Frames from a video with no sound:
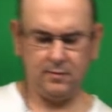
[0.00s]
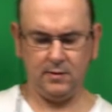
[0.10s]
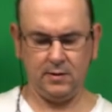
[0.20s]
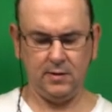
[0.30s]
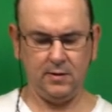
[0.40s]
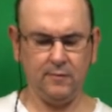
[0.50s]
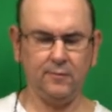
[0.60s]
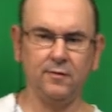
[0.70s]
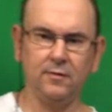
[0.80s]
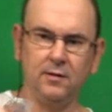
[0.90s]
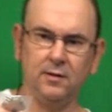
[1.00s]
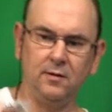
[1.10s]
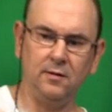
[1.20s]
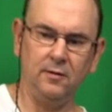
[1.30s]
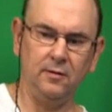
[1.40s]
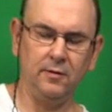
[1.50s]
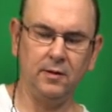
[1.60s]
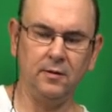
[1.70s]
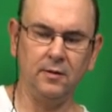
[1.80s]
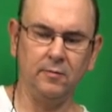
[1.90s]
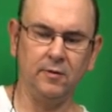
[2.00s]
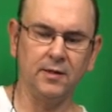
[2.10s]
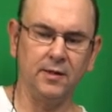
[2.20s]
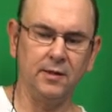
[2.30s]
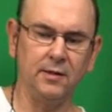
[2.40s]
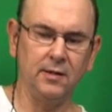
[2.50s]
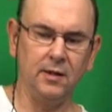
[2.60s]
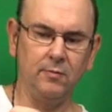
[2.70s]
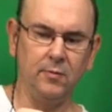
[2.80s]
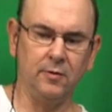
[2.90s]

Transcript: self-gluing double-sided tape